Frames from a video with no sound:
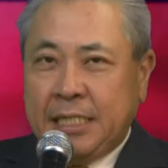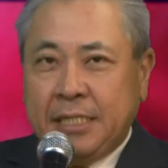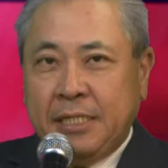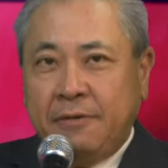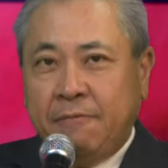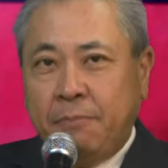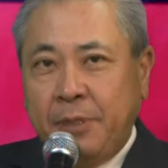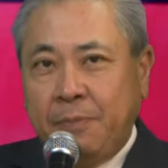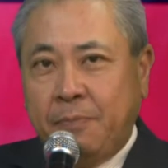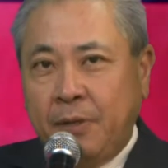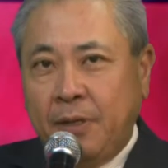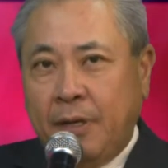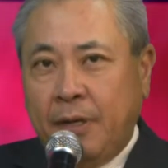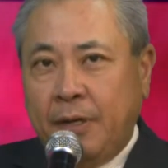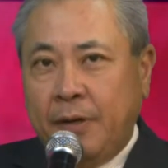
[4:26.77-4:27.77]
if
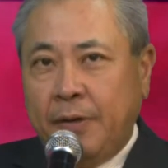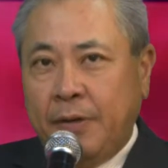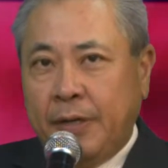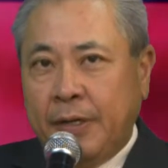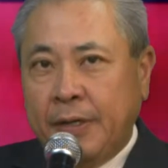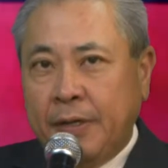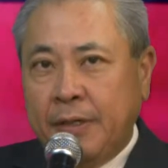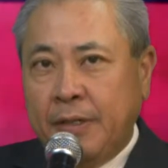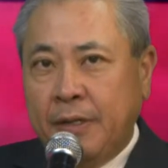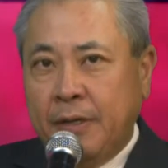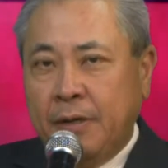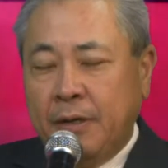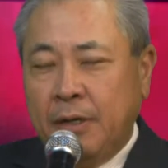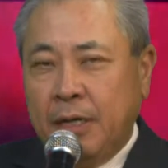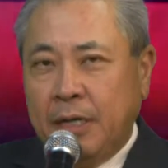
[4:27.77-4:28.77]
people are
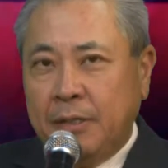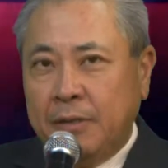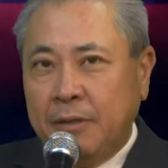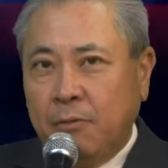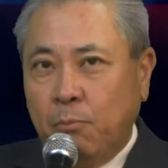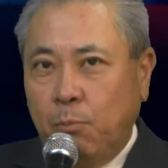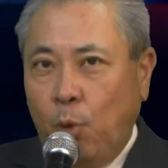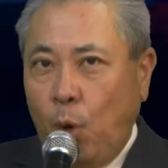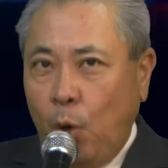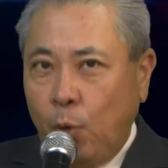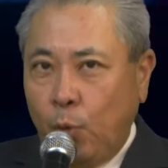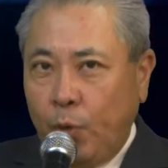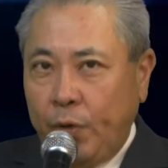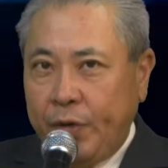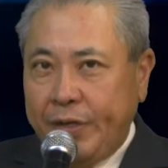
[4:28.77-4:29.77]
more
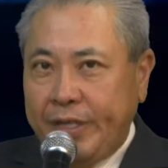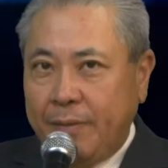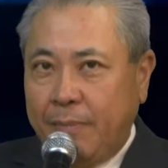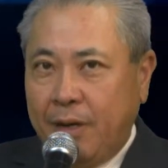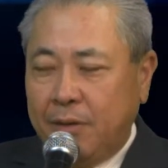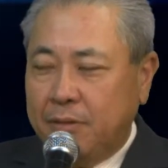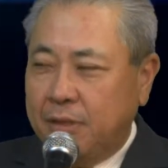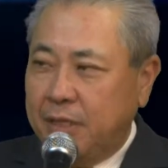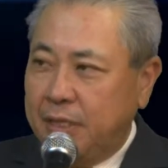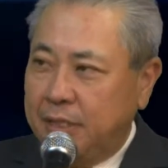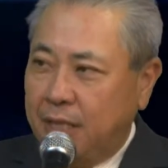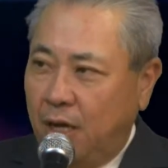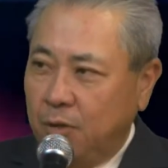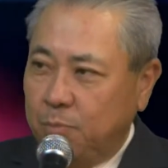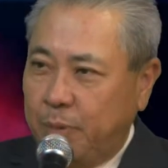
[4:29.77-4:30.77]
worried about the
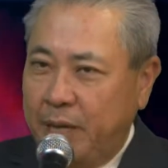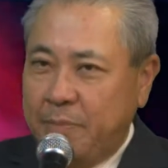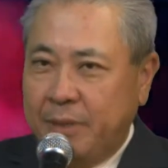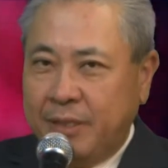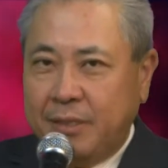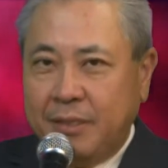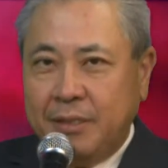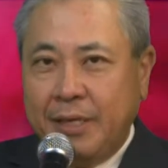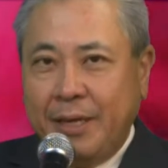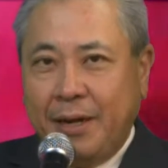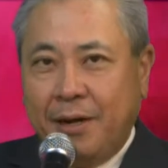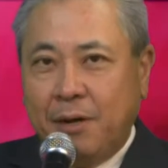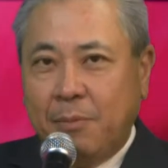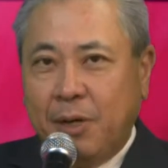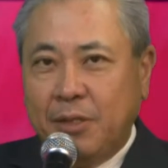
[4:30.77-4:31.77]
down payment than they
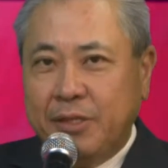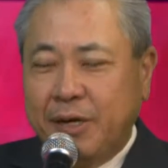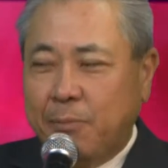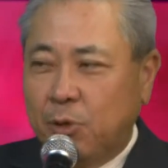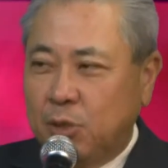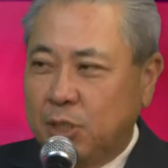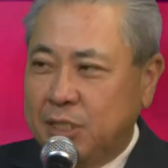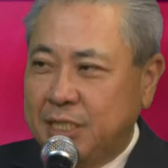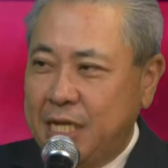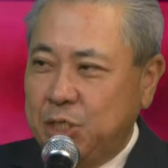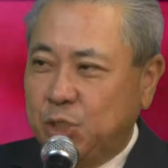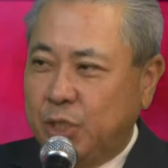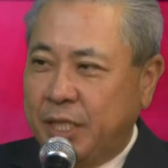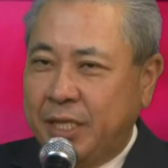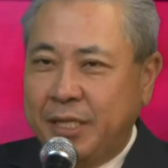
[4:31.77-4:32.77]
are about the
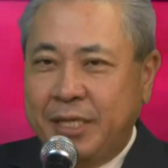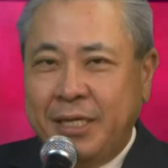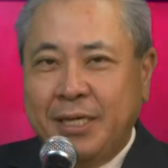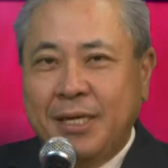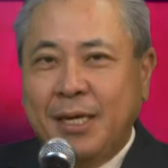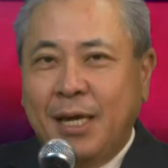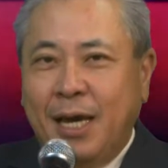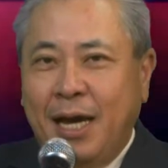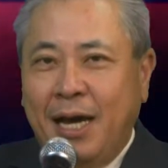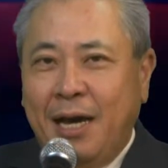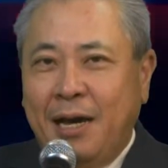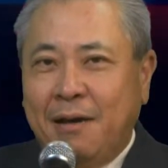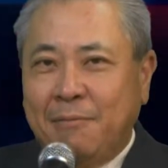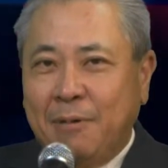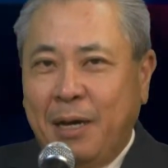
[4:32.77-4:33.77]
amortization, and the
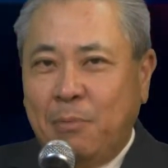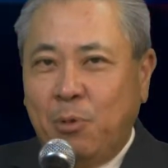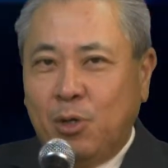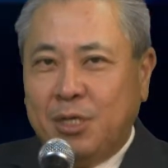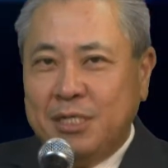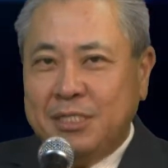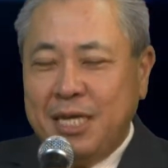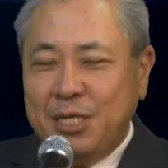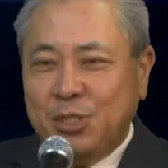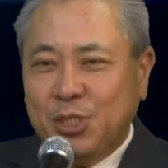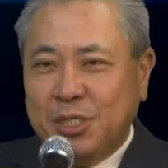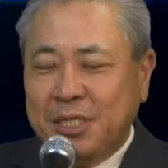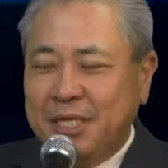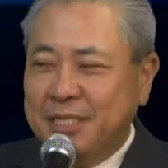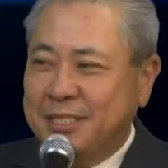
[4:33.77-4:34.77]

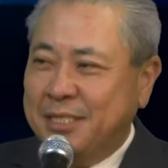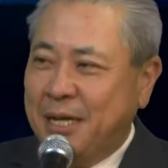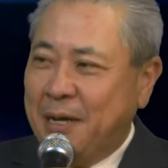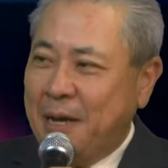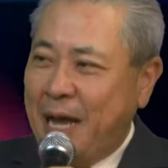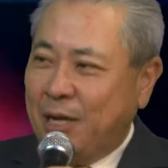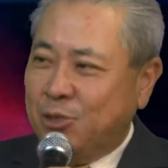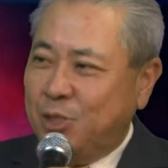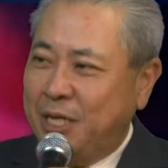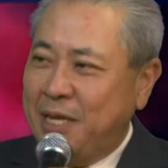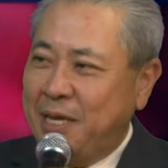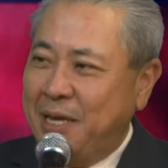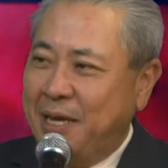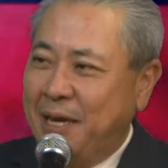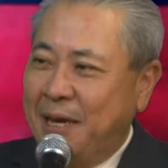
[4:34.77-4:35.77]
amortization is
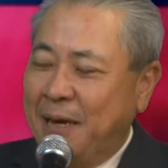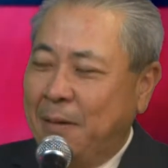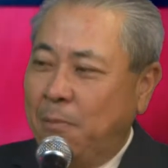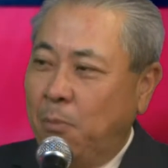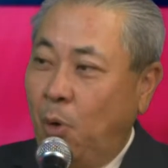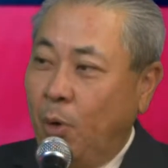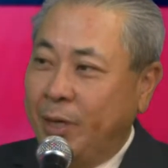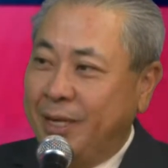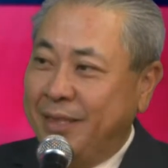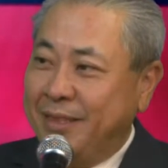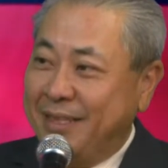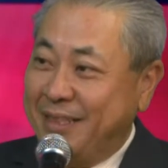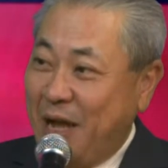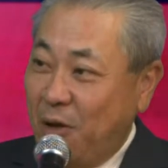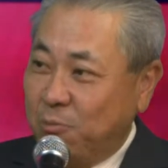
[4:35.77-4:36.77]
actually more than
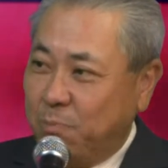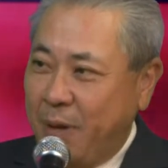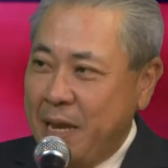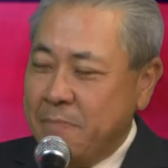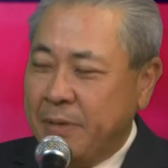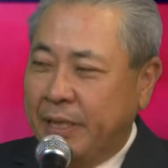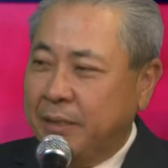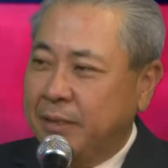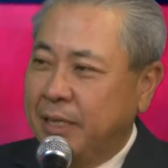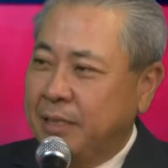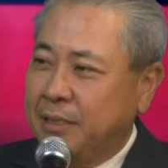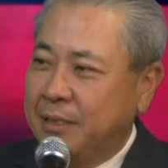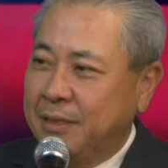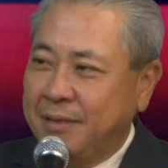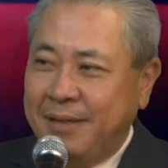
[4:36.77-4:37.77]
the down payment,
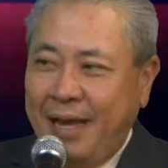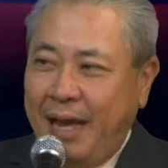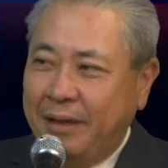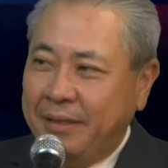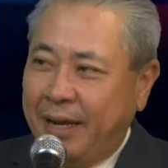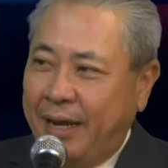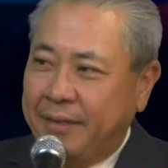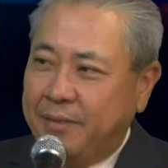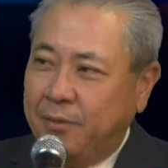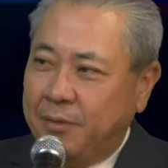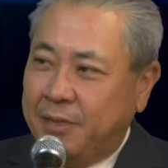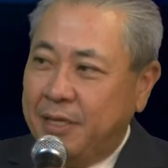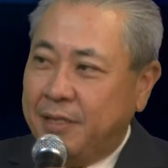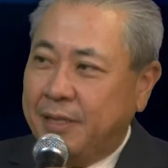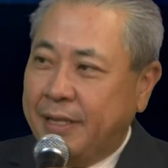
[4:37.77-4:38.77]
then I don't
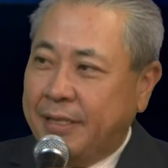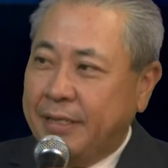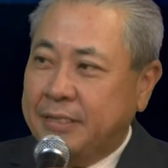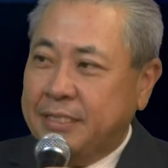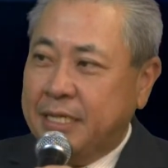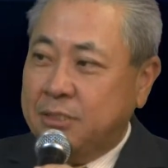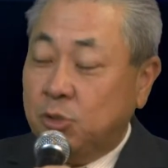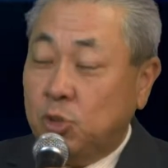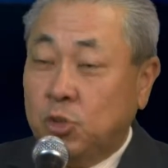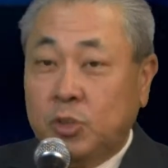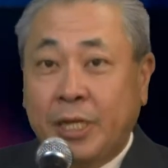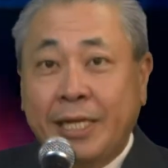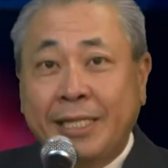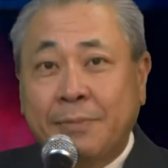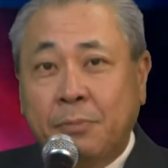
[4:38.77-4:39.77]
think that is a
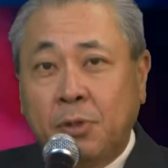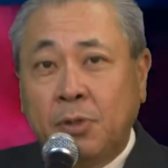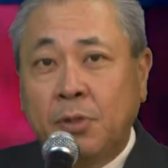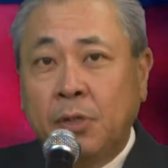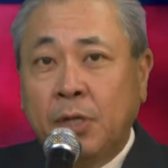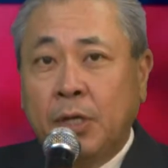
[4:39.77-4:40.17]
sustainable